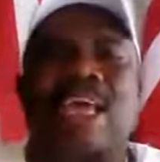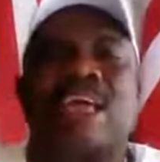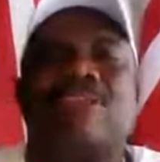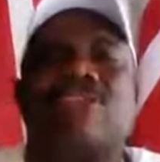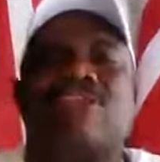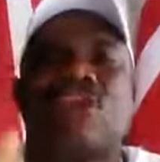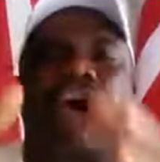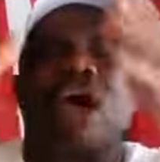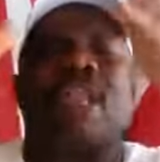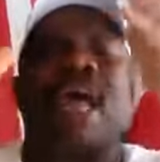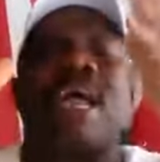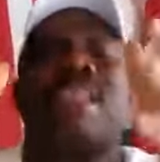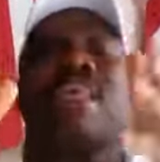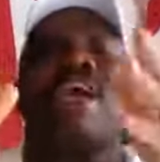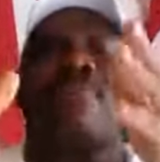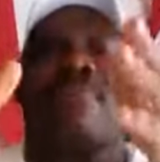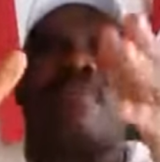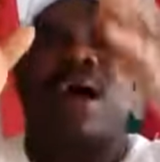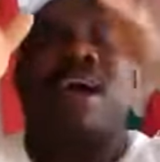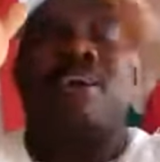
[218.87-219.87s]
The other
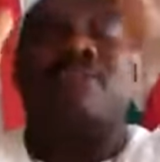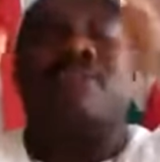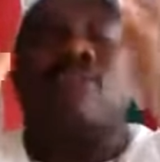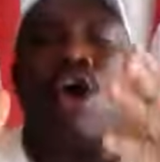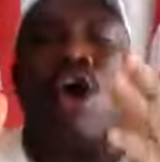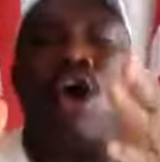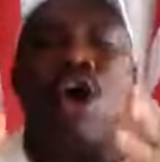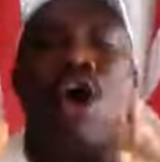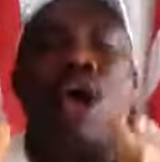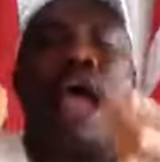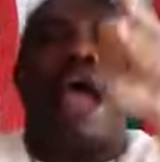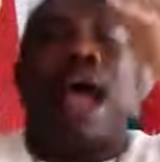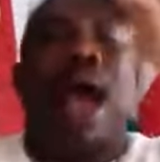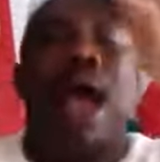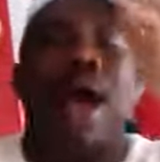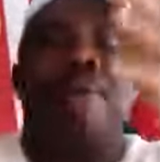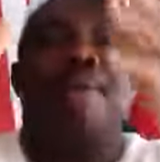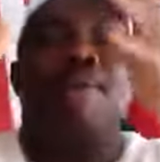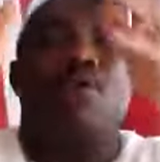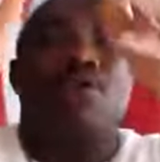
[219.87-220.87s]
day, my son
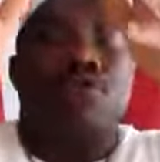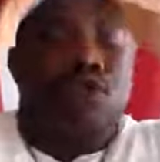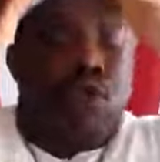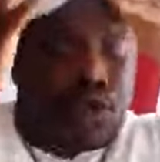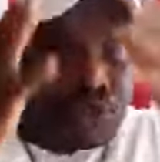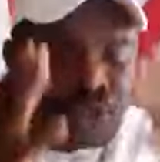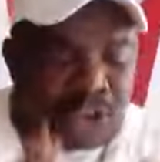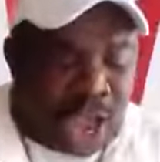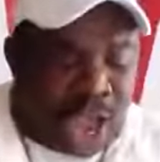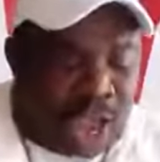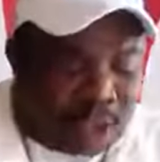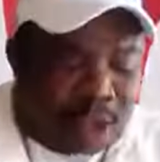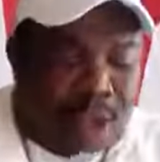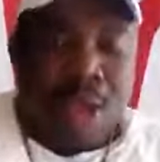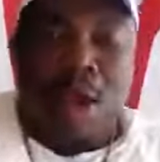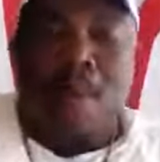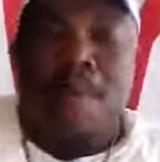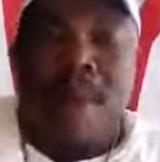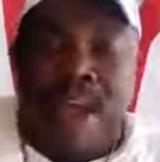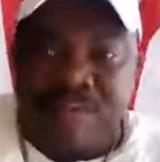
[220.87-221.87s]
happened to check
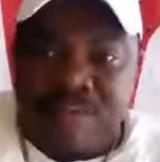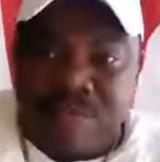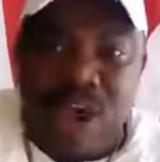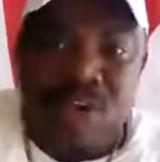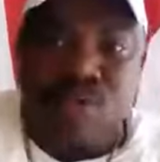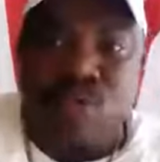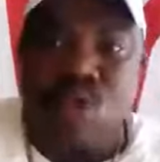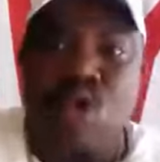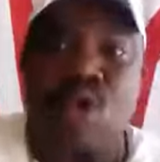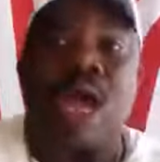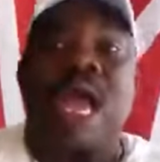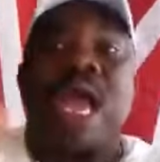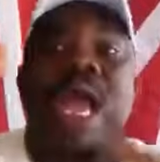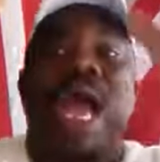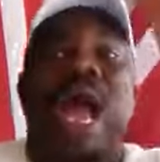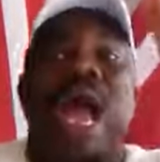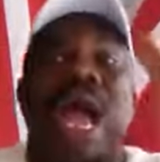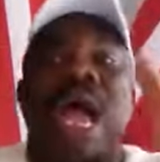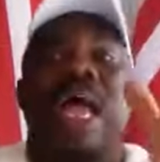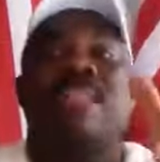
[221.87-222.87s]
my Facebook
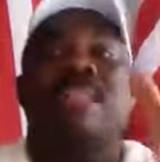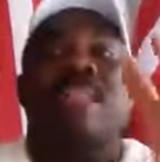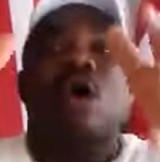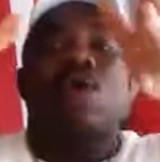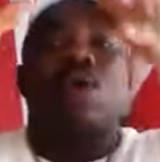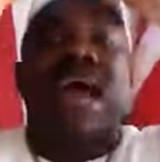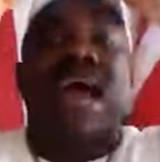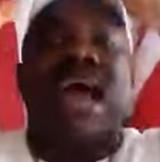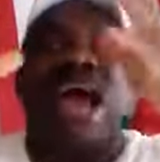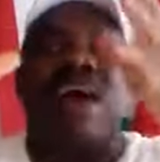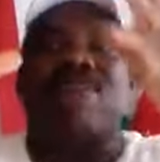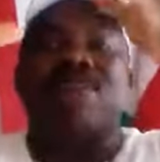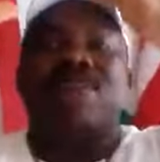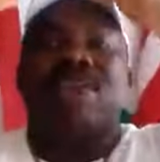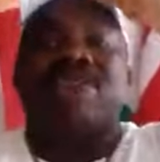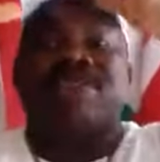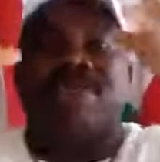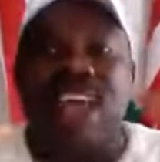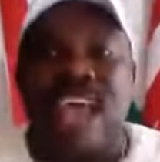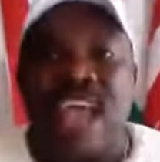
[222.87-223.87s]
and they were having
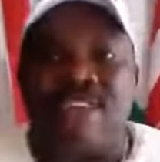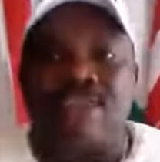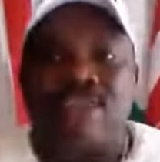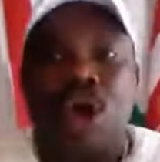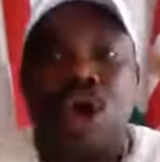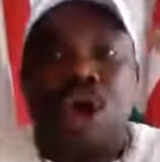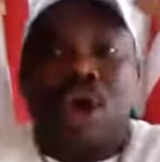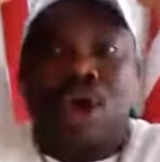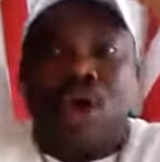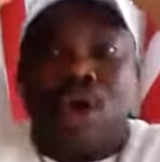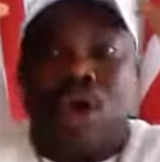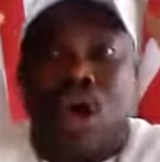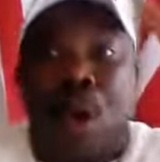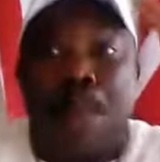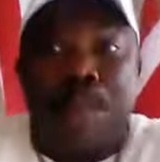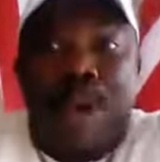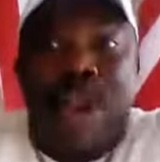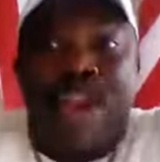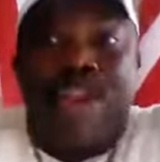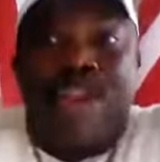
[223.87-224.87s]
sex,
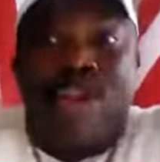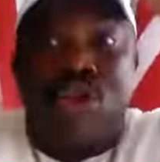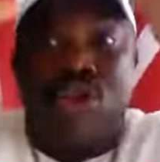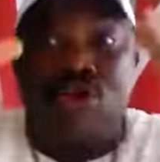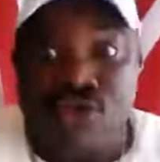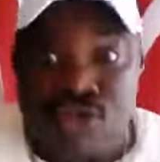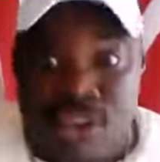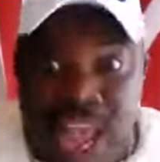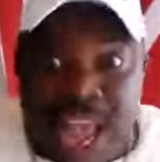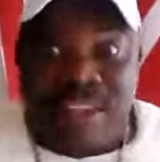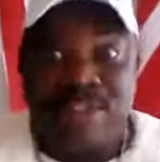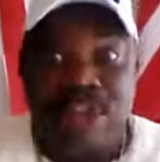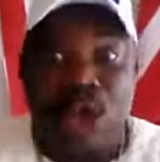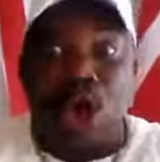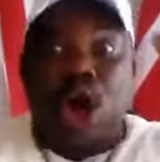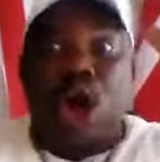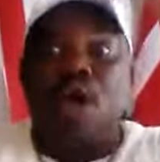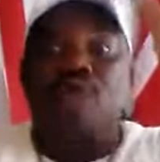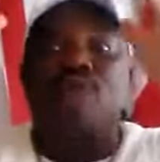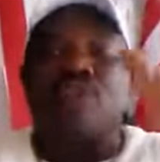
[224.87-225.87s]
complete sex
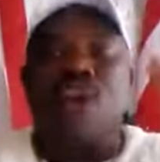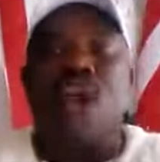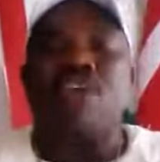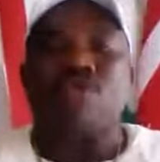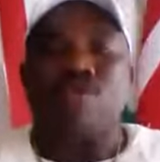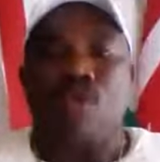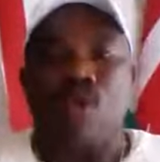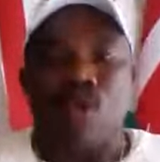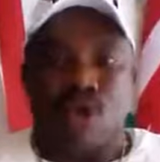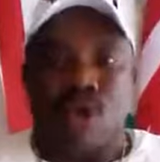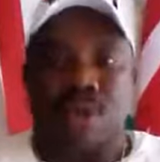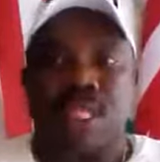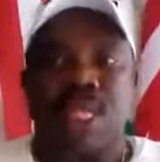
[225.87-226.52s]
on Facebook.